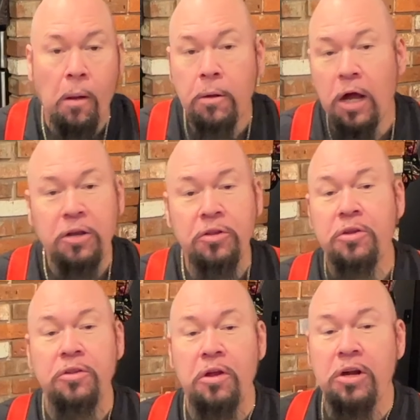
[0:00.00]
I just
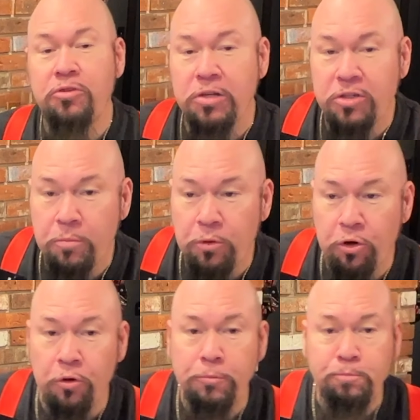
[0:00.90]
thought I'd try
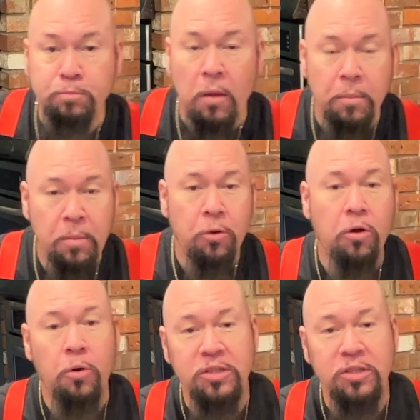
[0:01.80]
something new. People are always